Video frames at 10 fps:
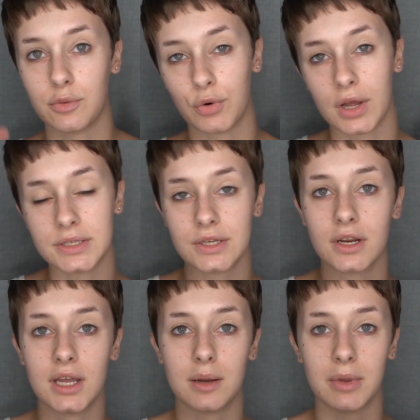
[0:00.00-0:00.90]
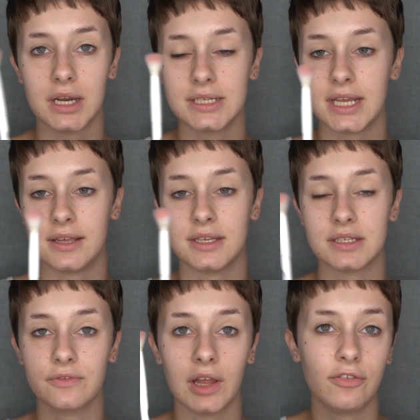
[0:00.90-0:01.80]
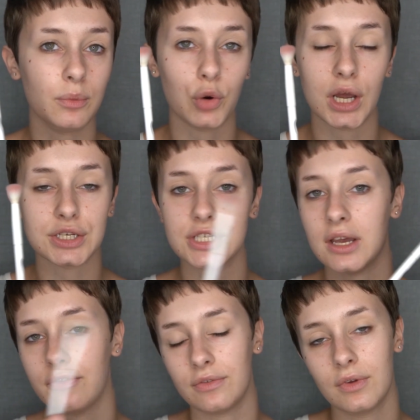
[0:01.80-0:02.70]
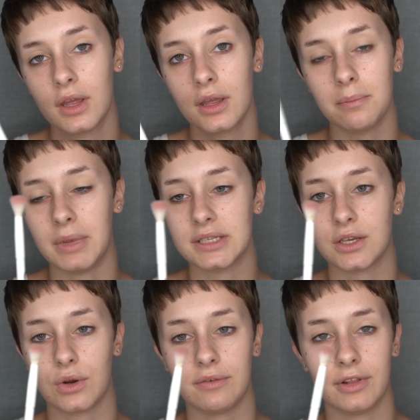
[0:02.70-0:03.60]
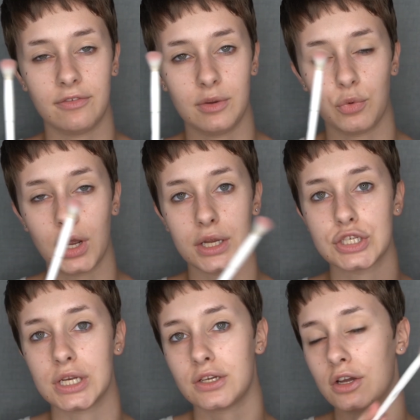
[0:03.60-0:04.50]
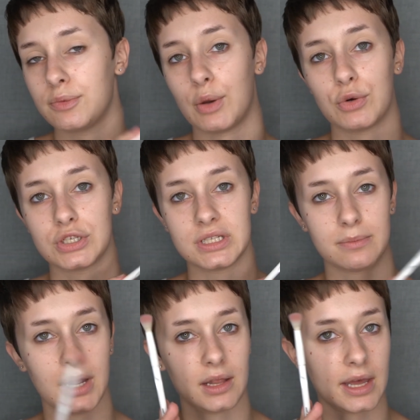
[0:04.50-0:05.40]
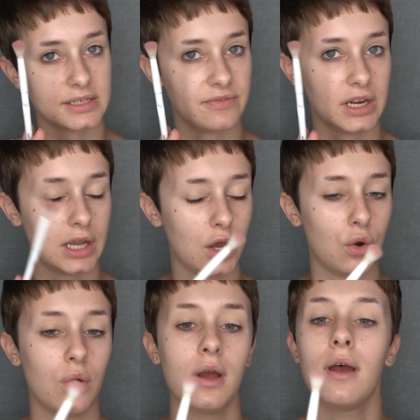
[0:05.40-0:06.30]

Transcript: the bronzer, and I'm going to take this fluffy brush. e.l.f. makes a great fluffy brush. I talked about brushes in my last video.